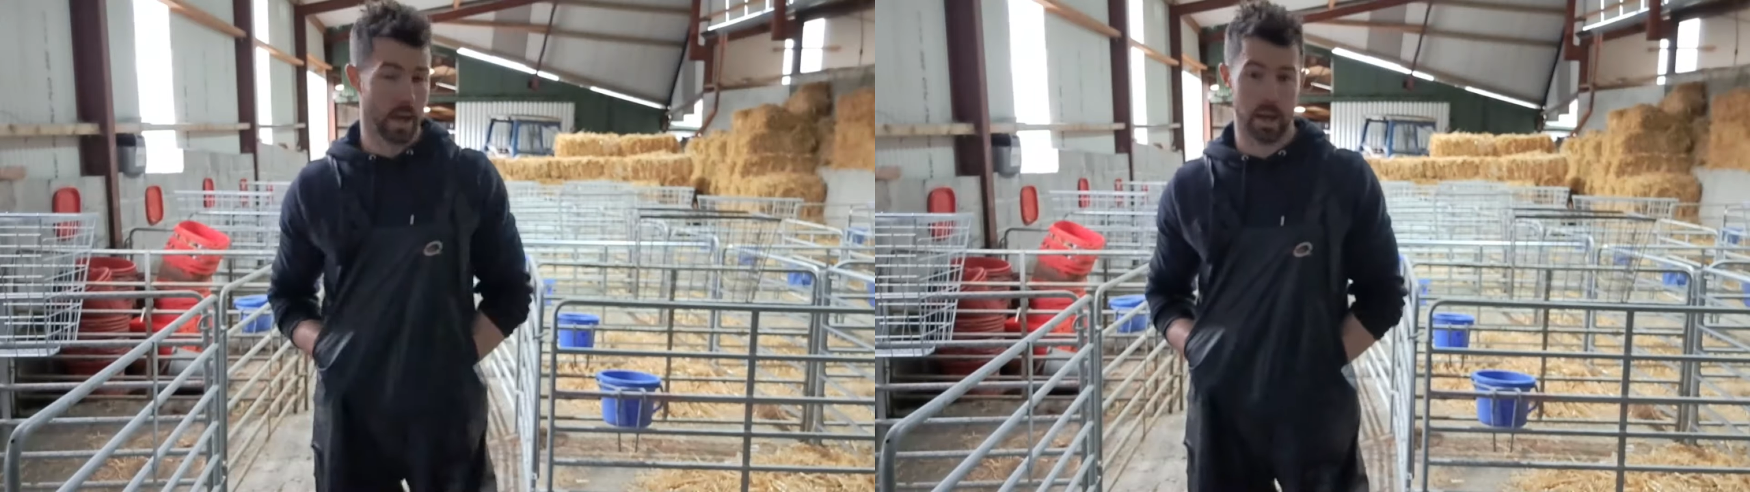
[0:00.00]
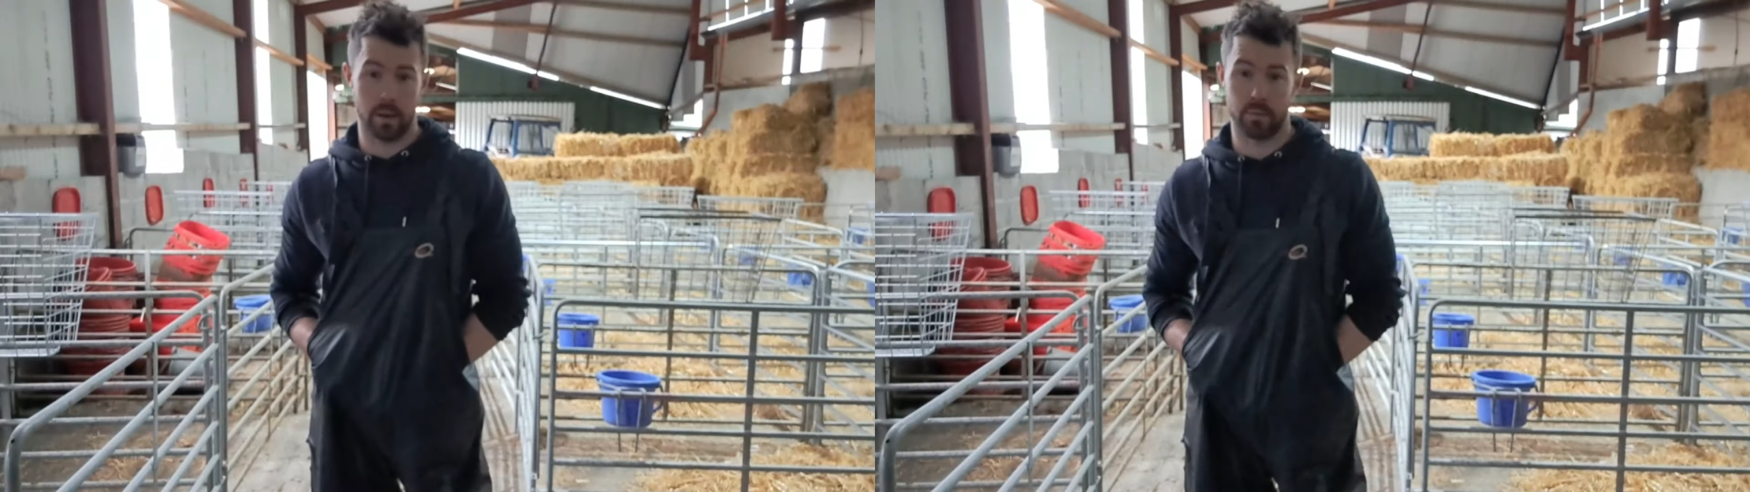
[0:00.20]

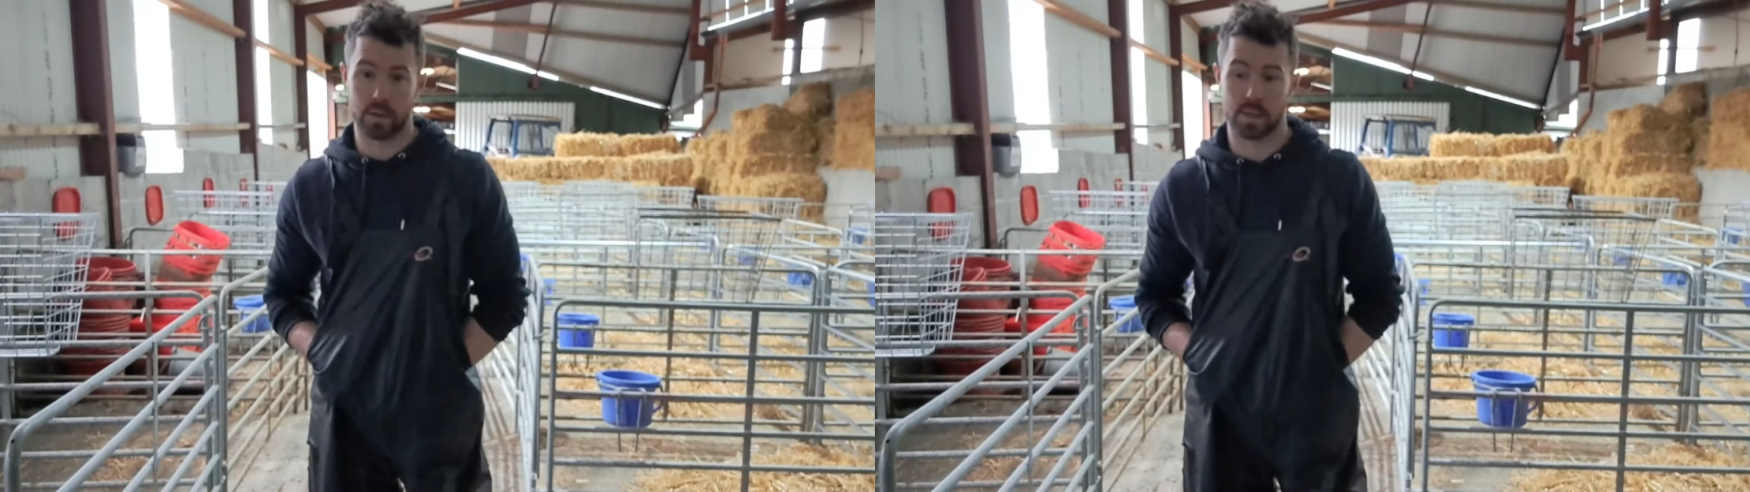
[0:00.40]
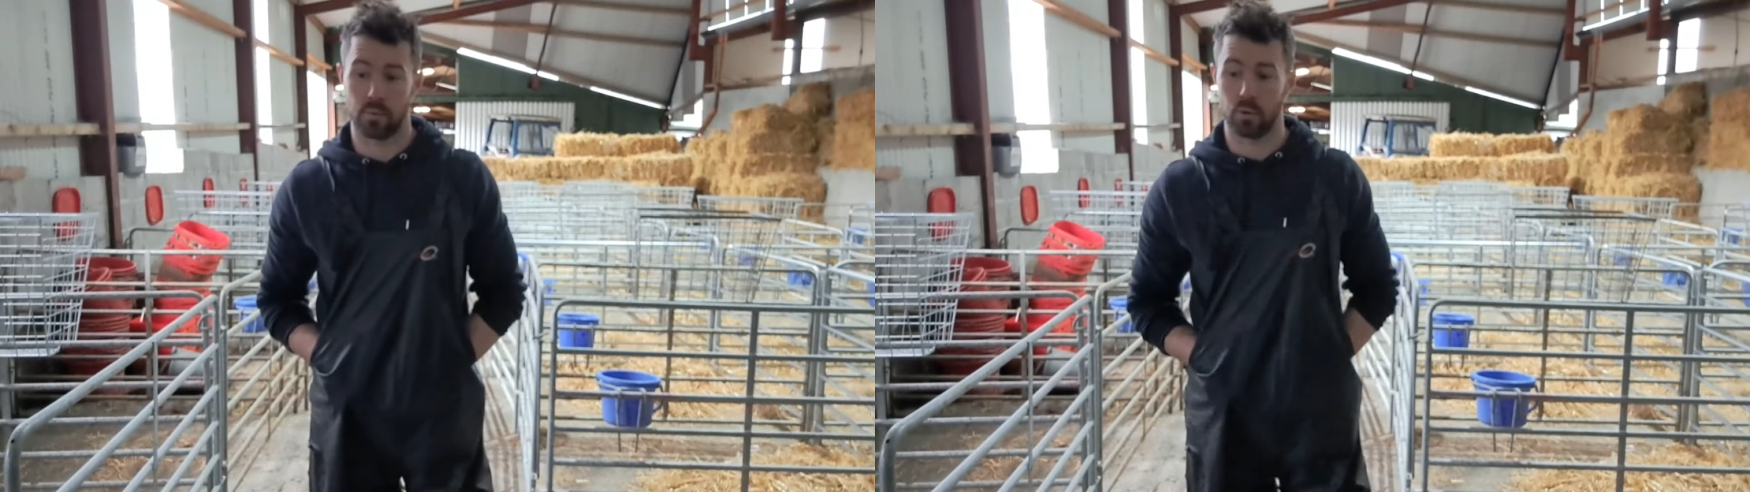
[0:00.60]
have
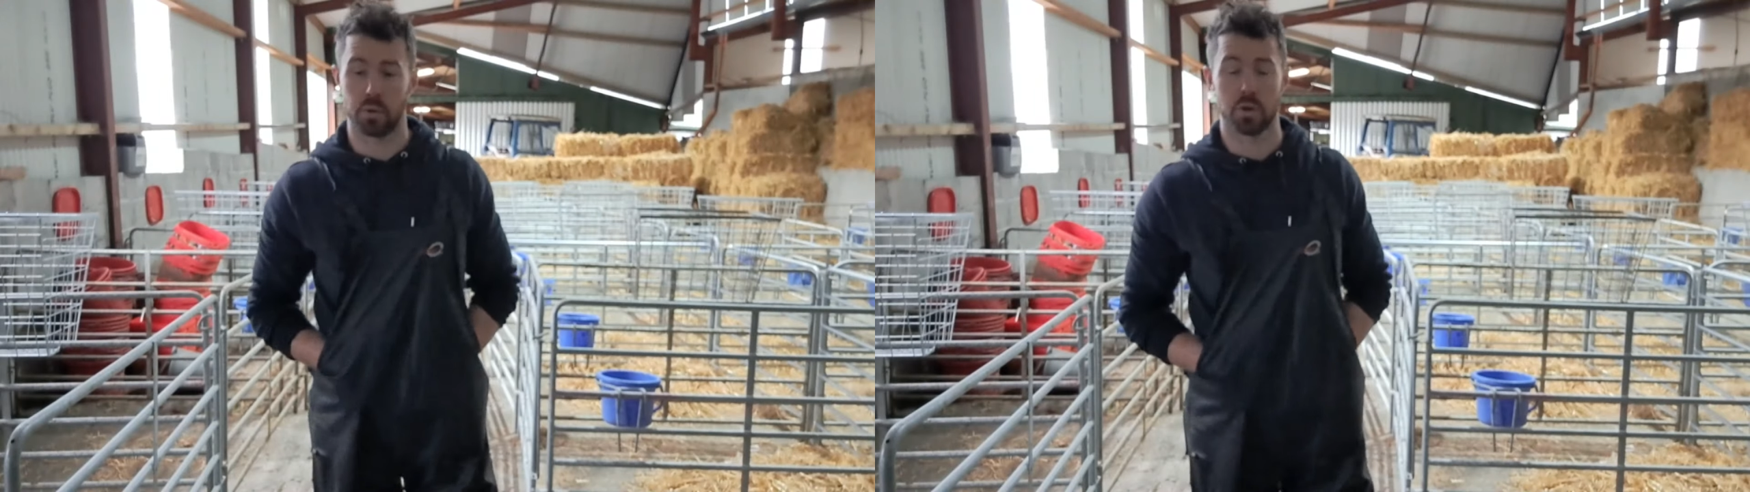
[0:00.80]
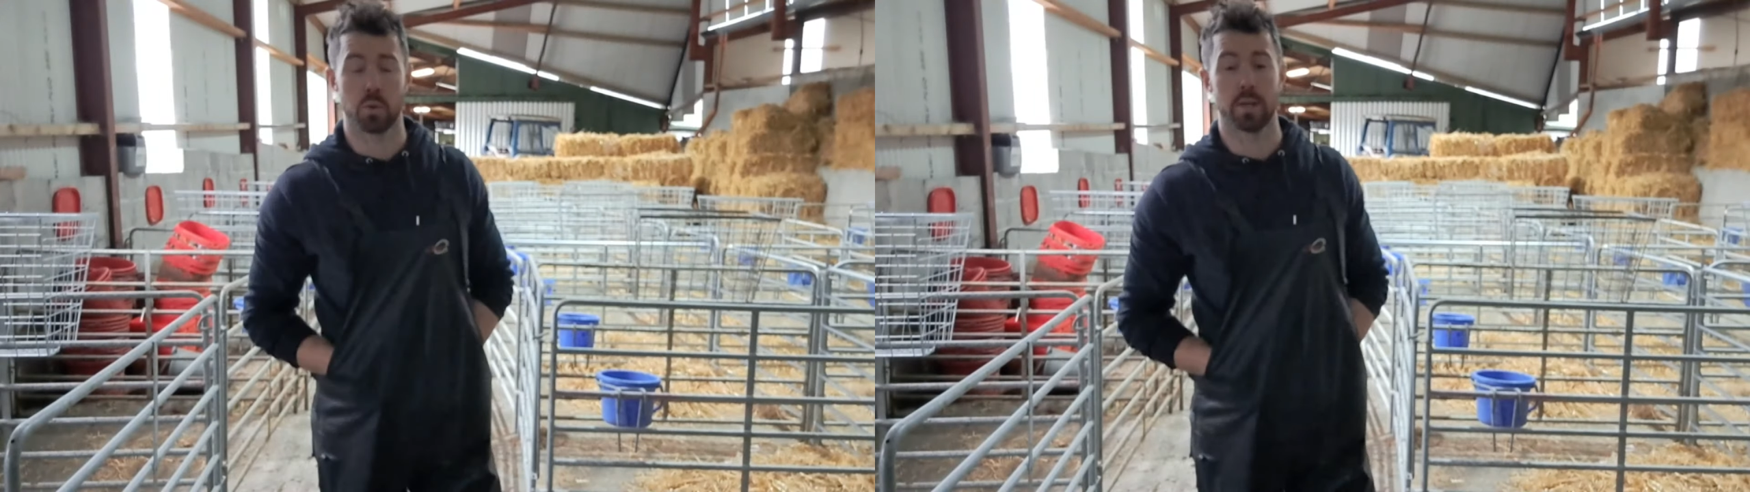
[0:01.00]

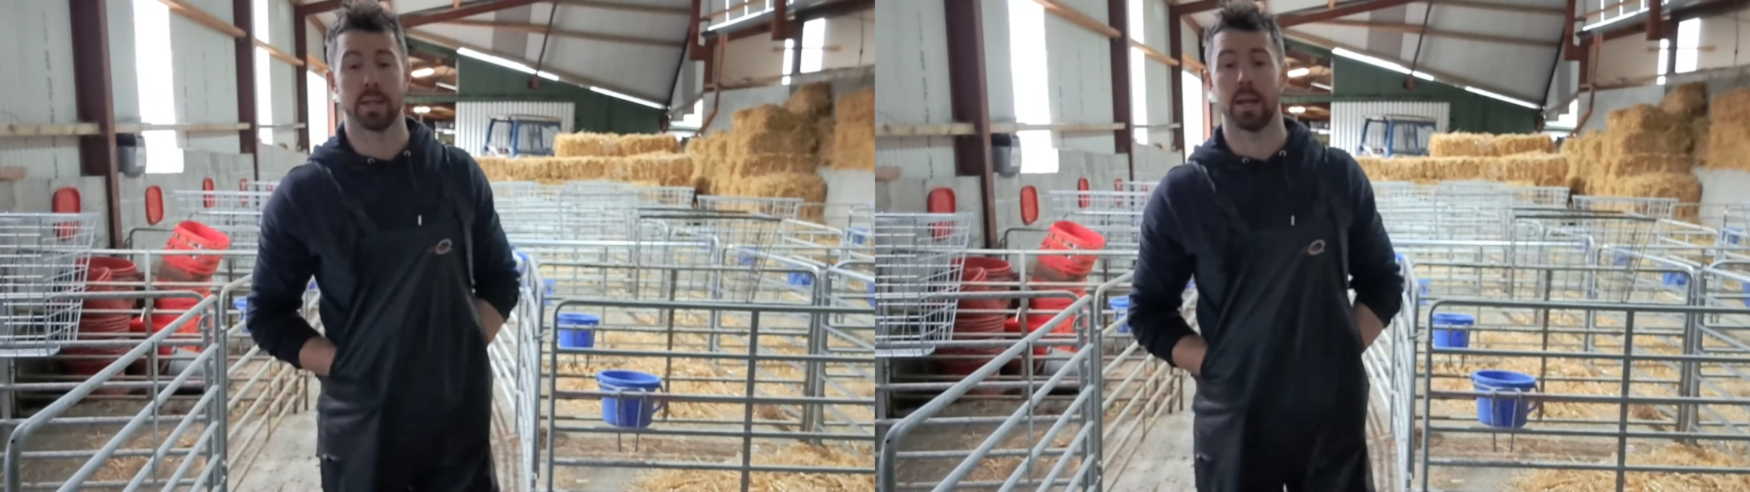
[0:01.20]
720